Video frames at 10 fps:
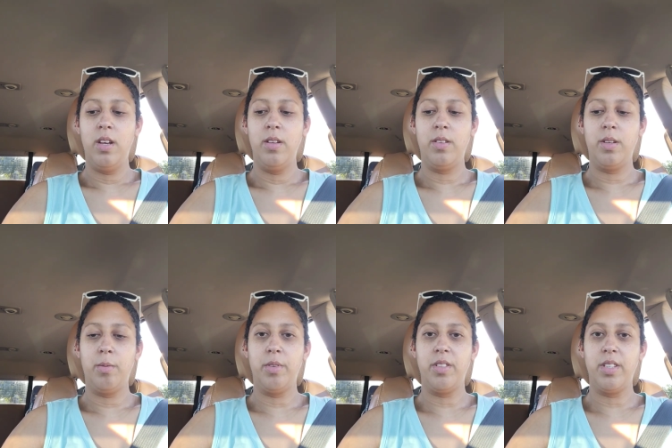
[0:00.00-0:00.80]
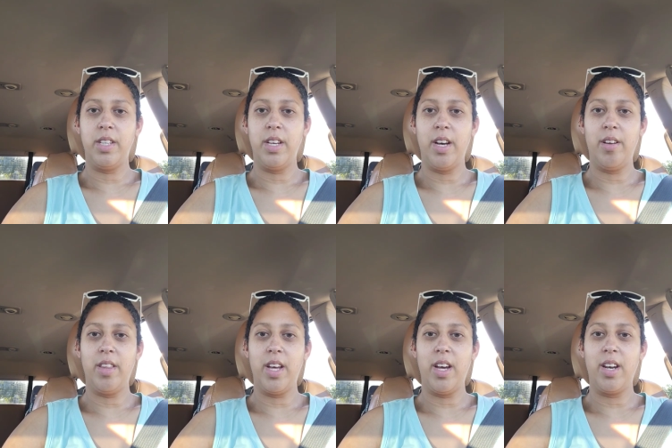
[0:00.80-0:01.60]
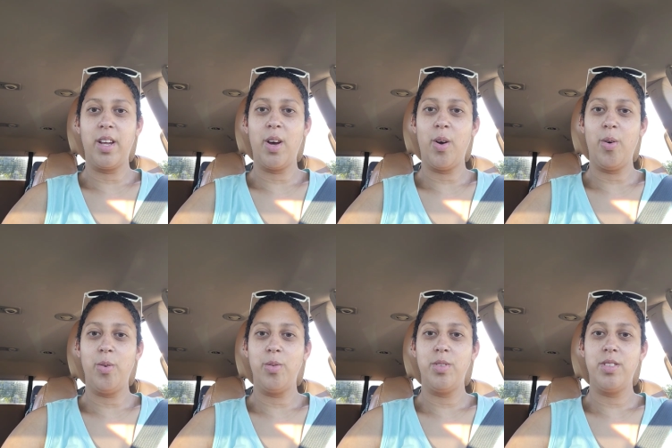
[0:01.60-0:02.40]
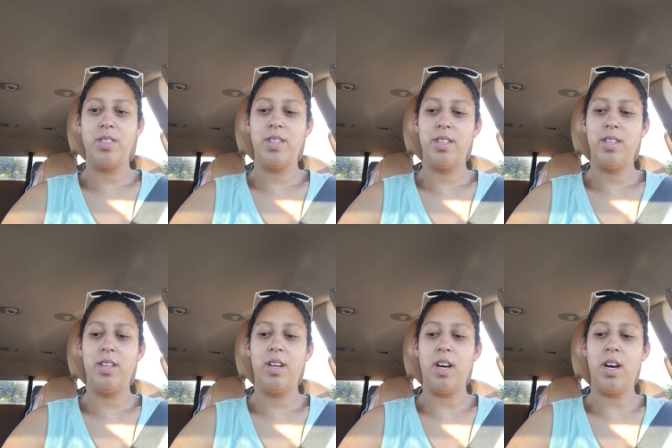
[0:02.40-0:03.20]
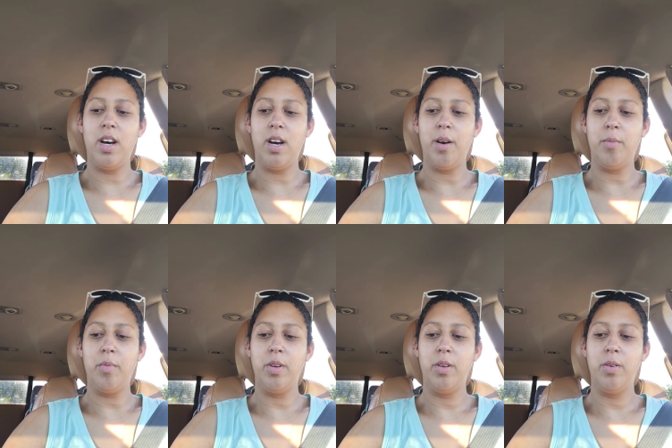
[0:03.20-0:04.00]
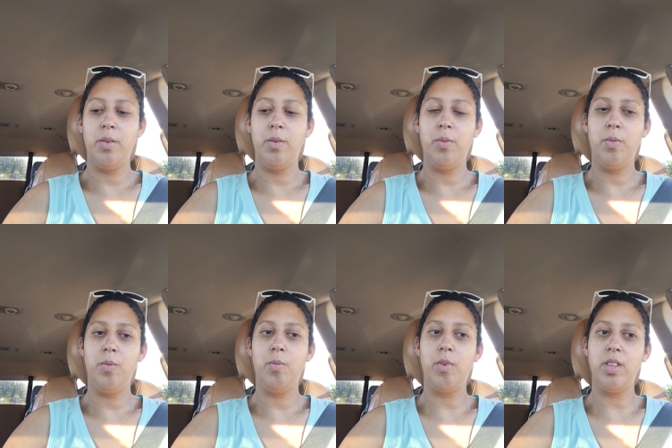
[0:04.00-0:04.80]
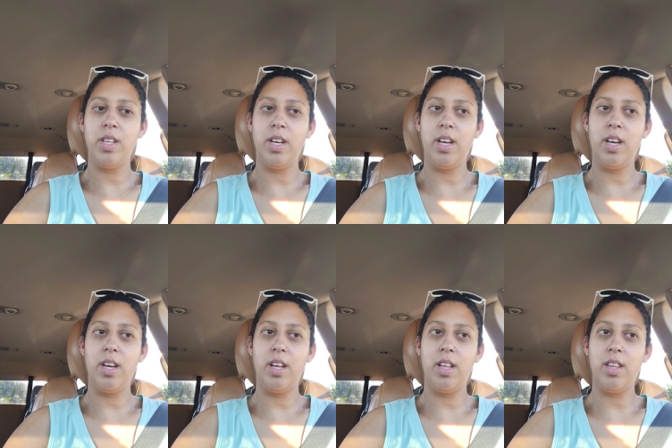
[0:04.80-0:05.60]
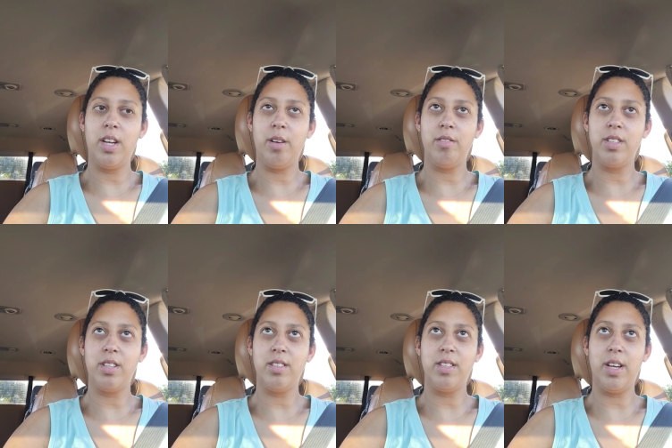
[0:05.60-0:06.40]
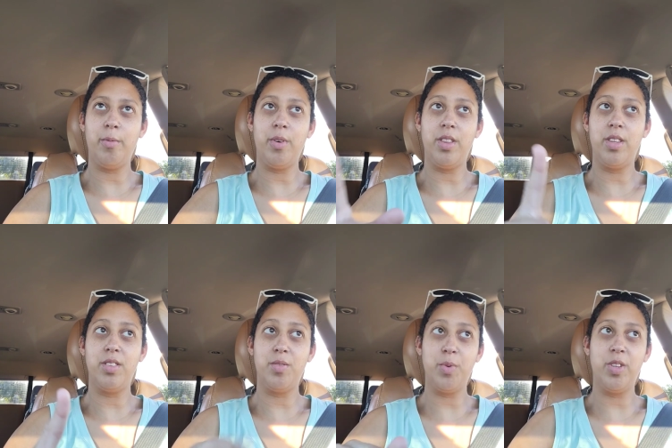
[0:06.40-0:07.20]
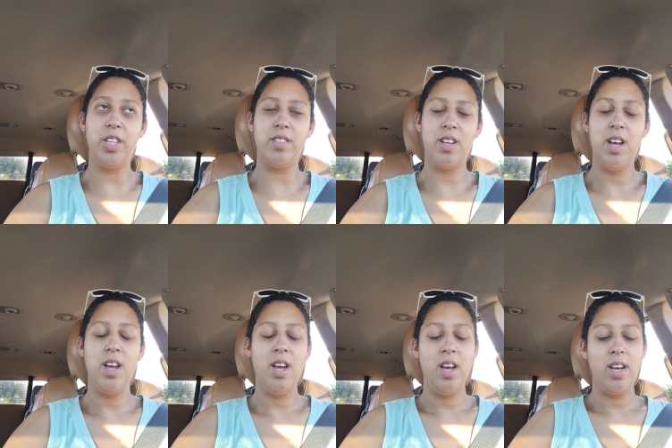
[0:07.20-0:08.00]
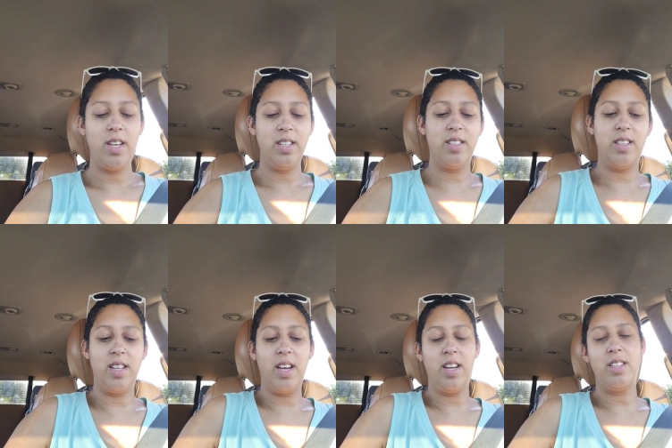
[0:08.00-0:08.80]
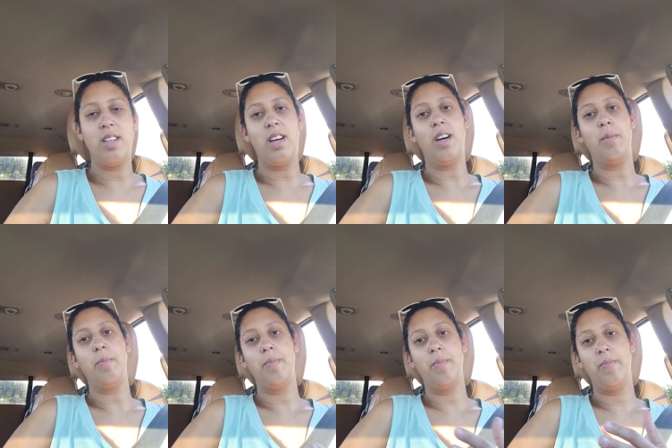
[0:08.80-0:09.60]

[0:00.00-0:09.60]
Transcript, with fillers: so we'll see how that goes. Um, one thing that I was going to say with the smoothies is that um,